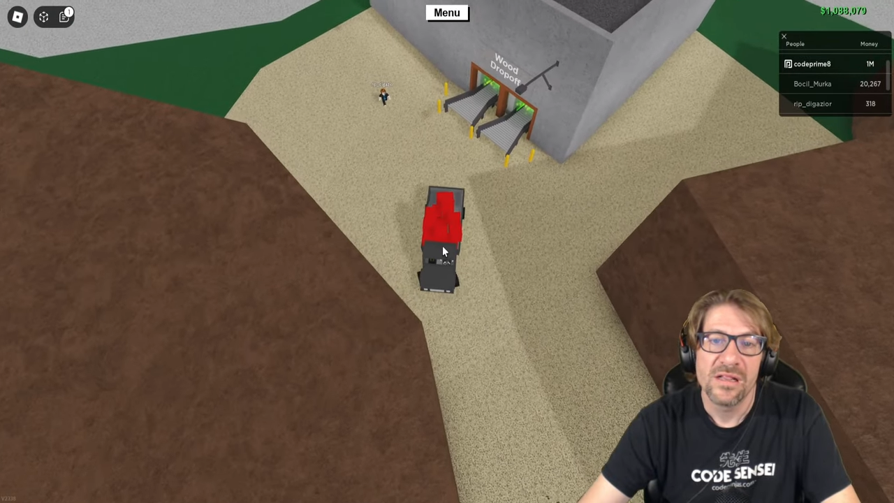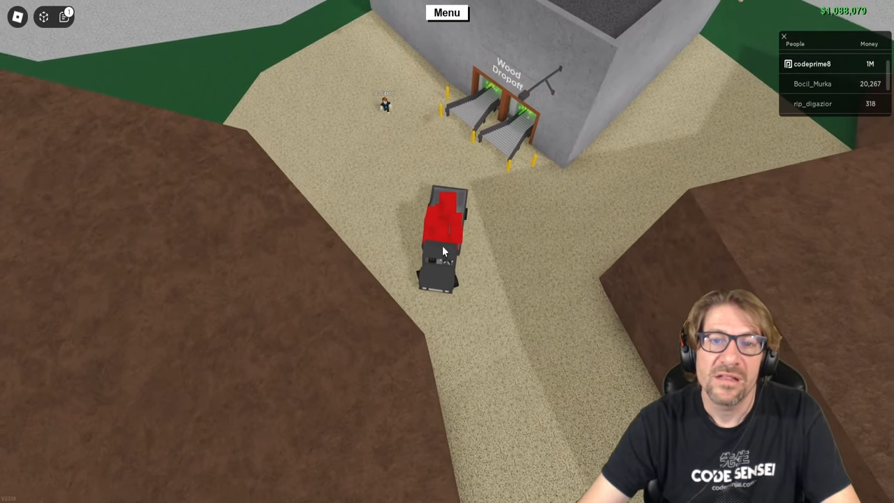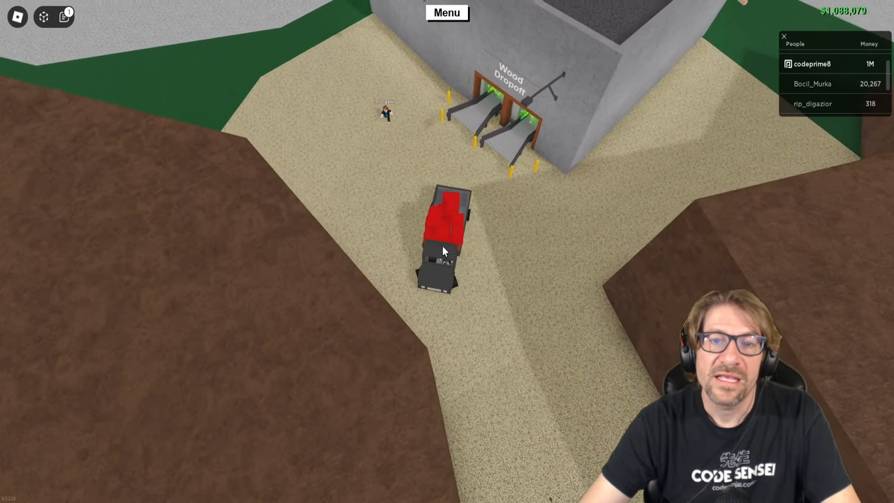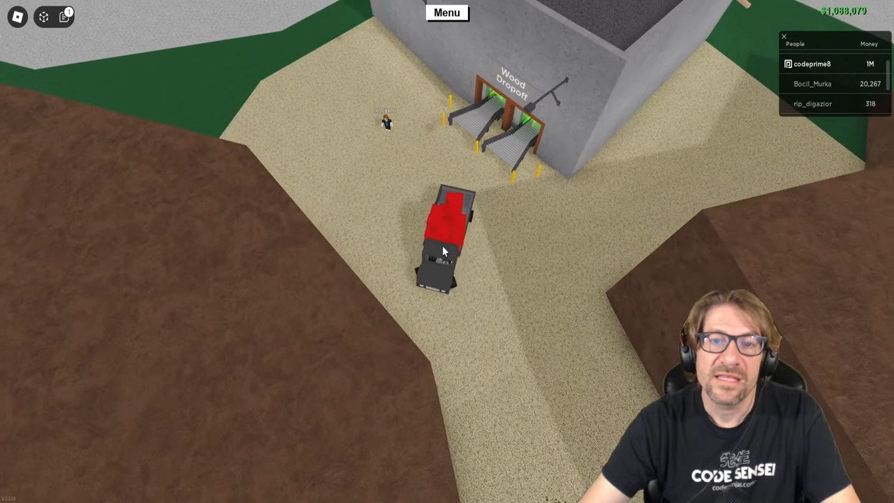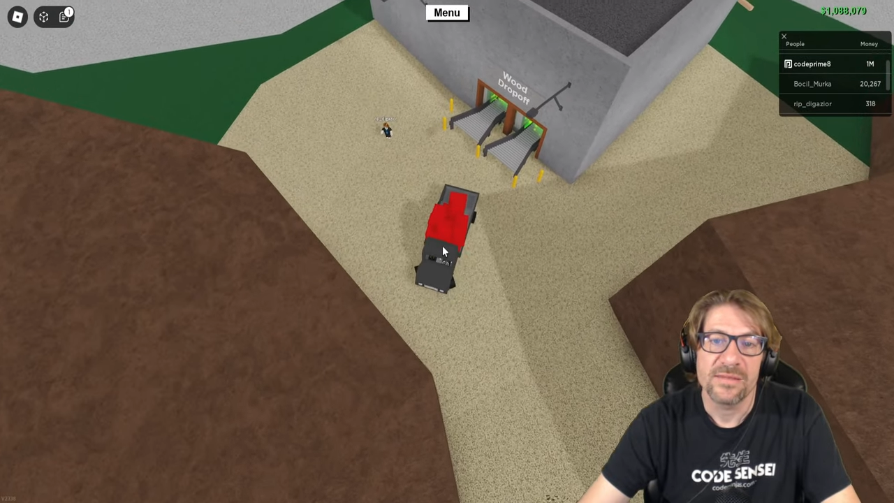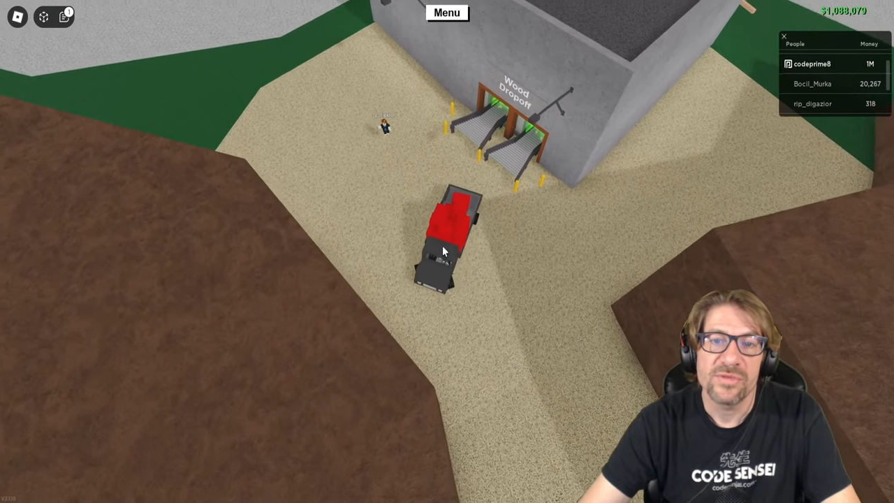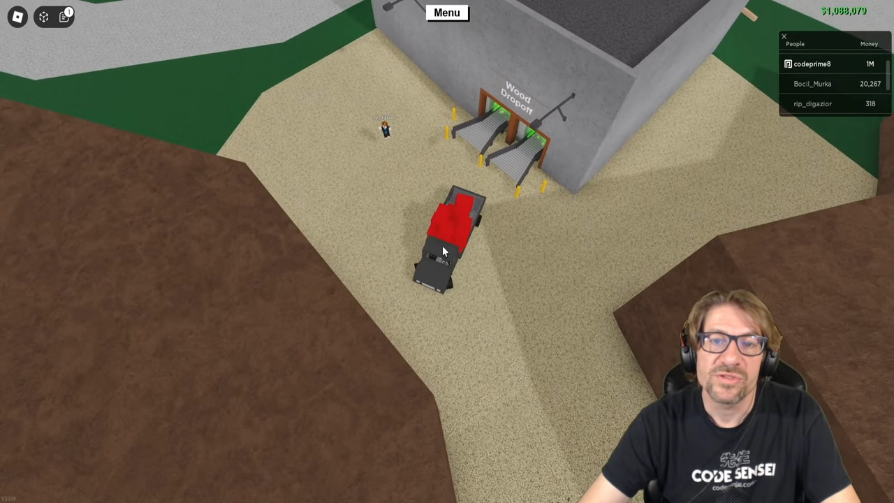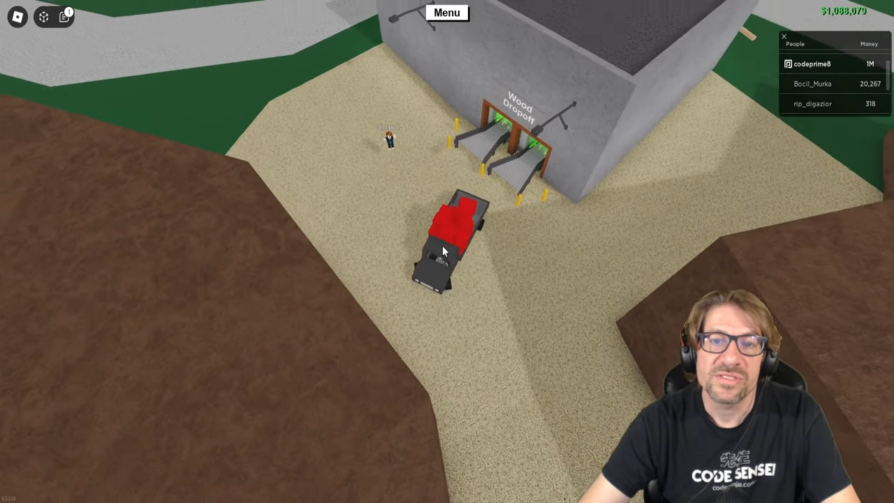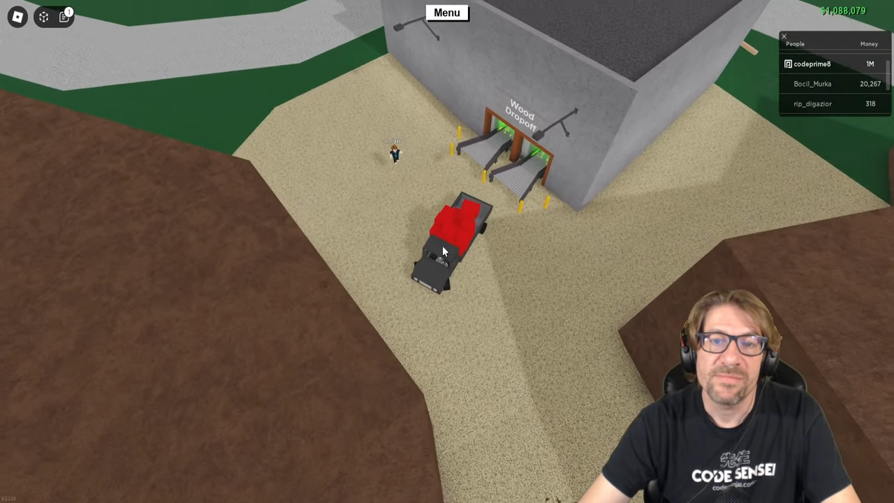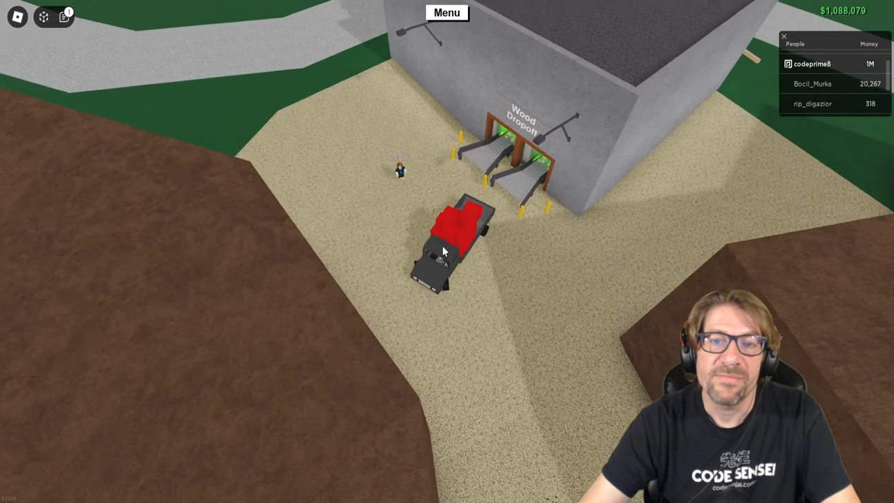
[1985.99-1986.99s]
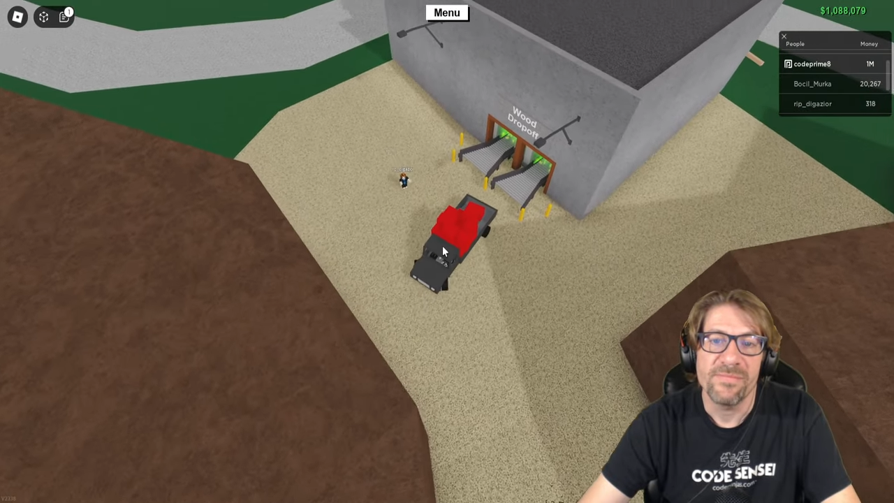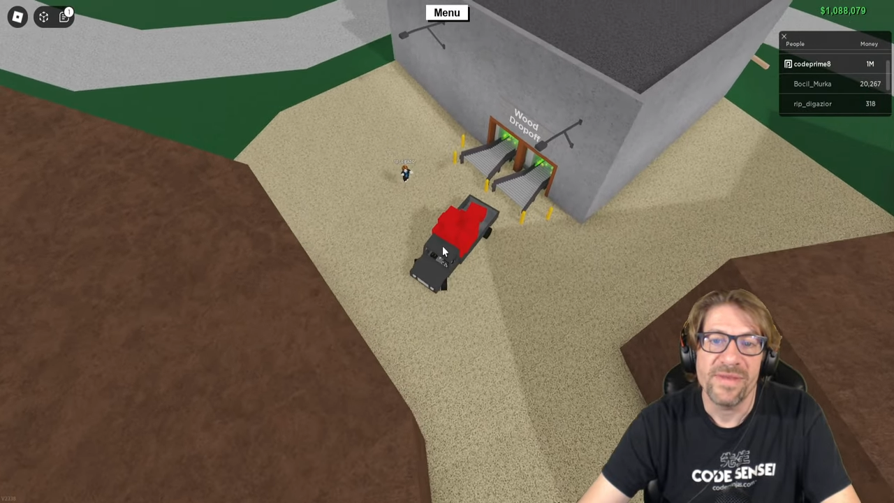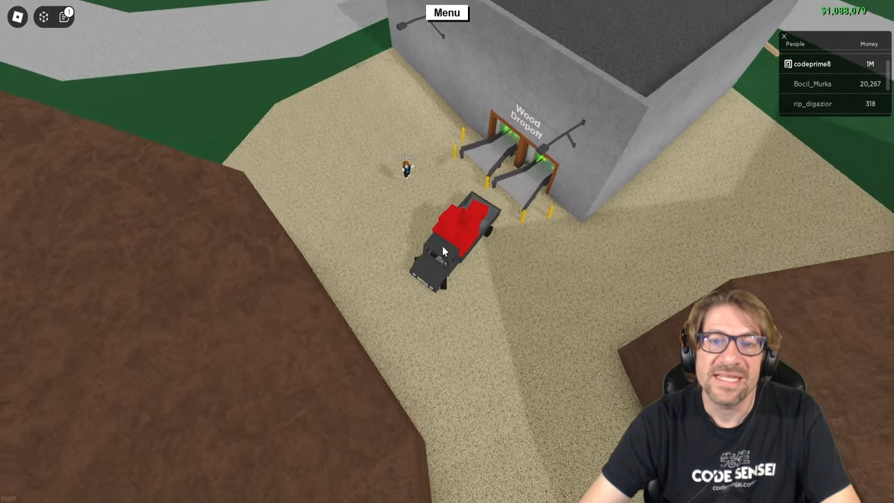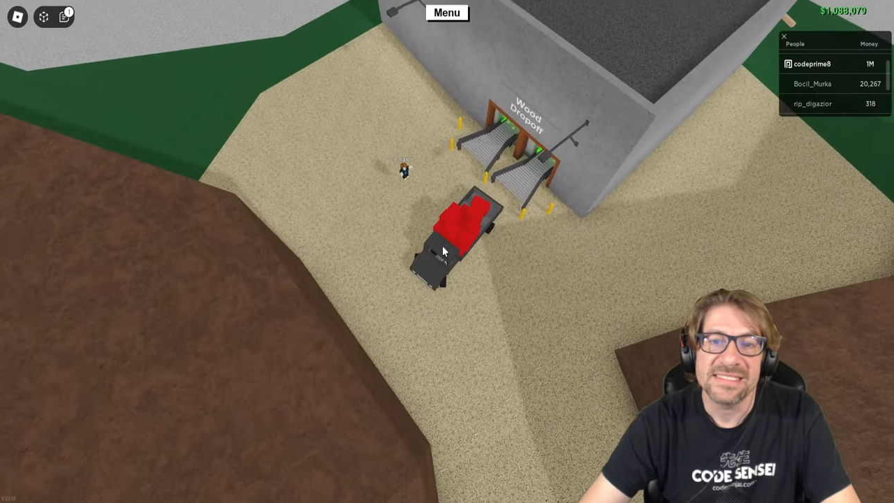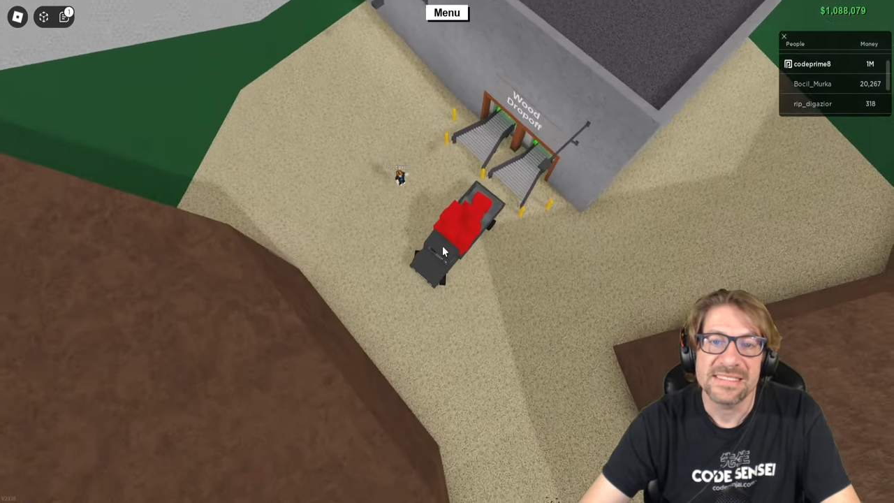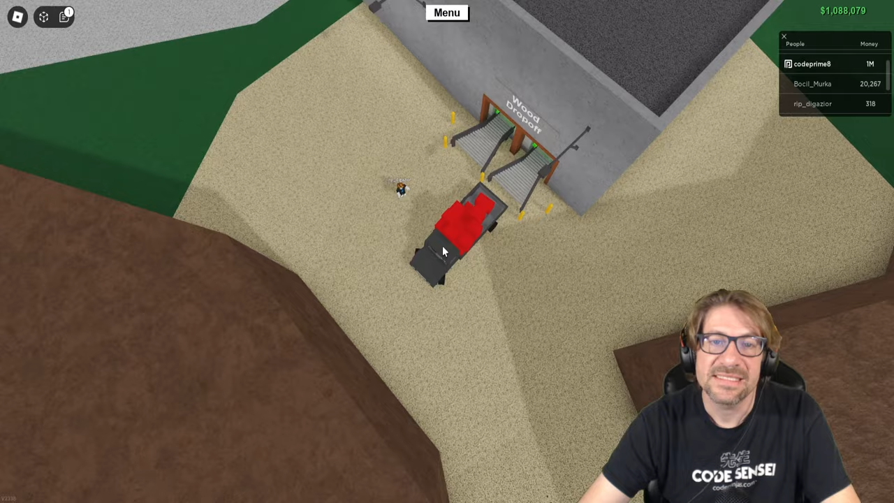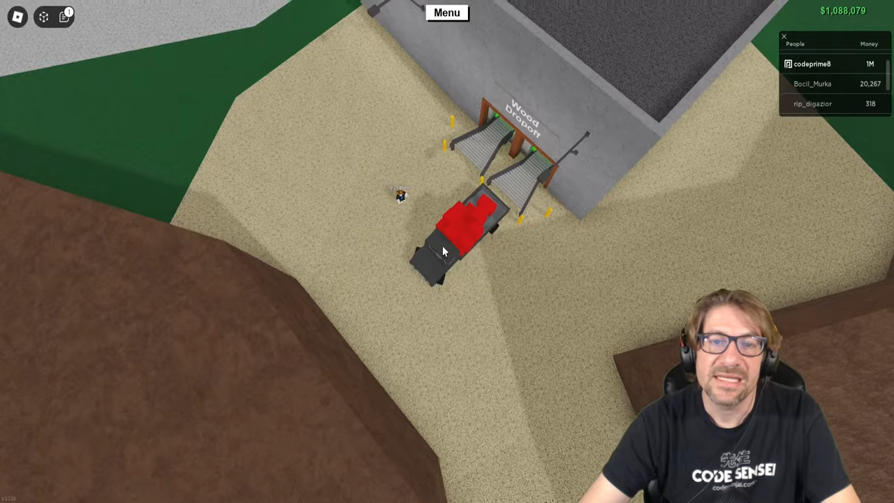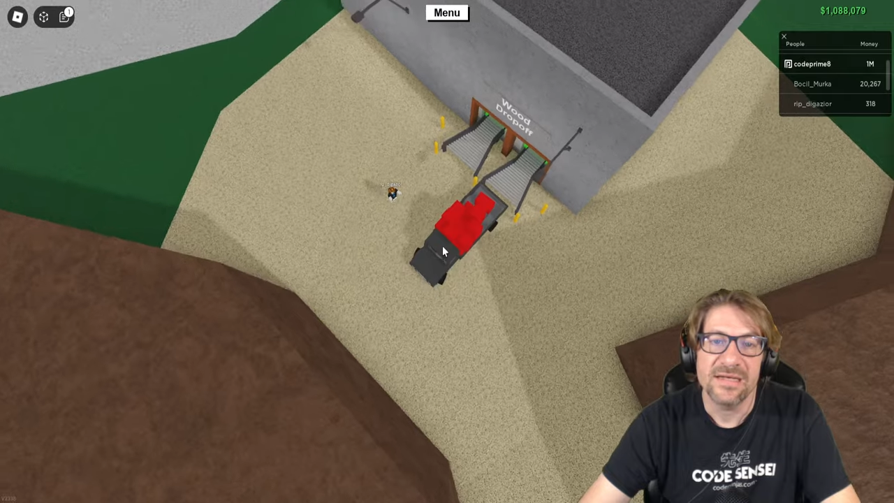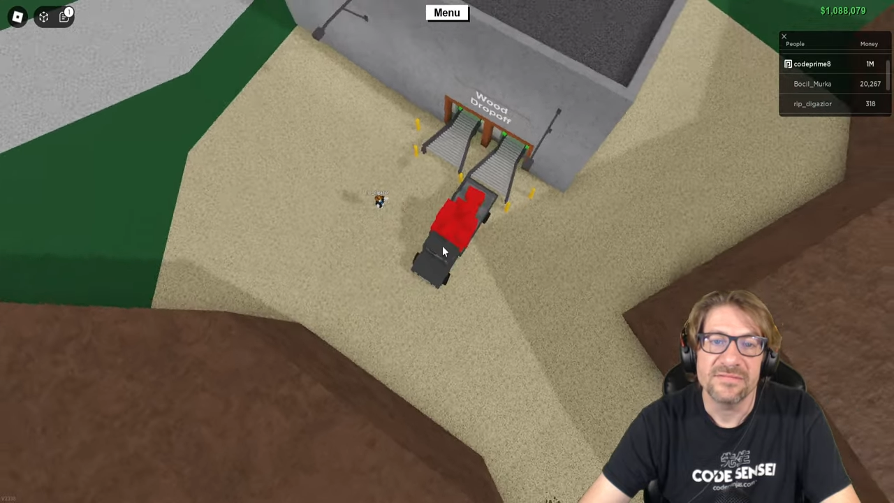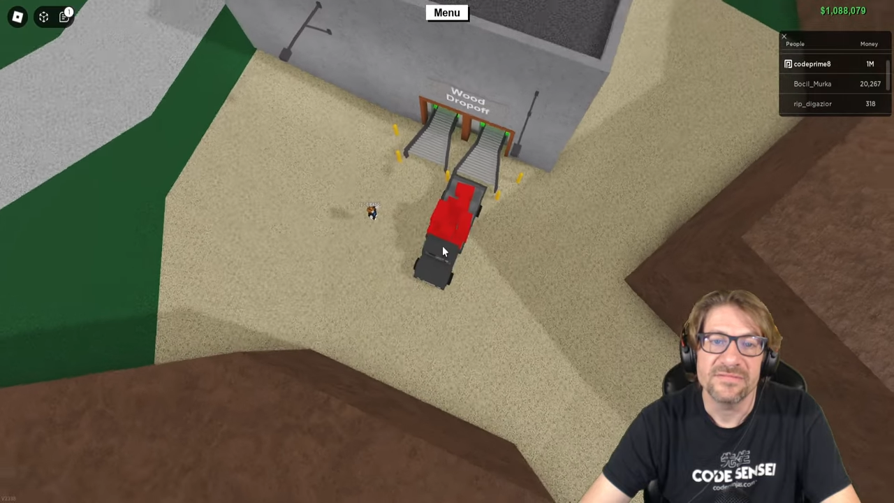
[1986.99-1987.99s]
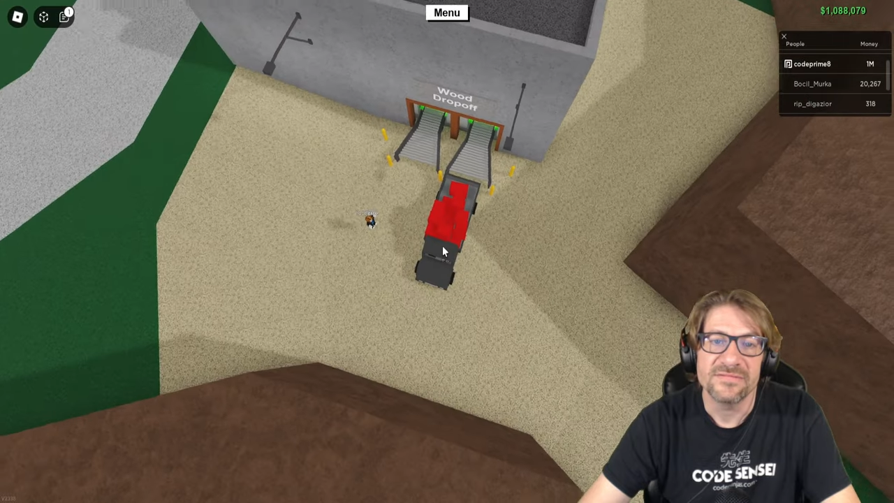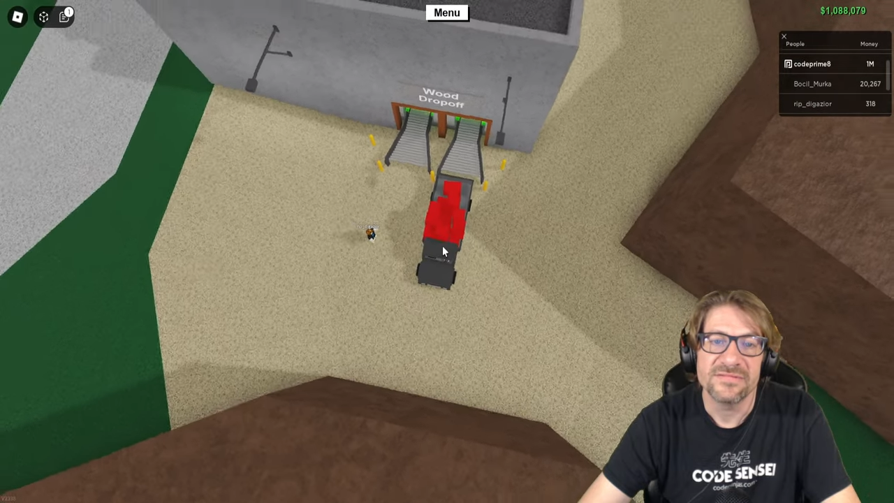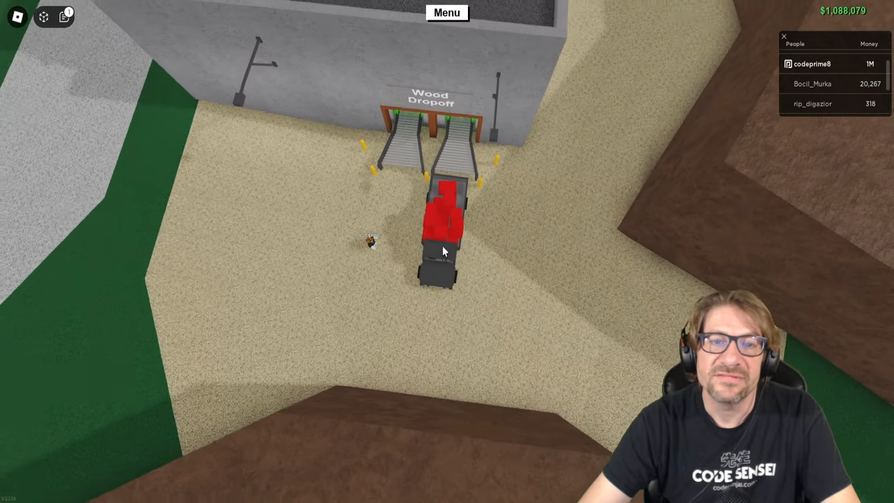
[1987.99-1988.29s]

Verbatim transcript: like the most basics of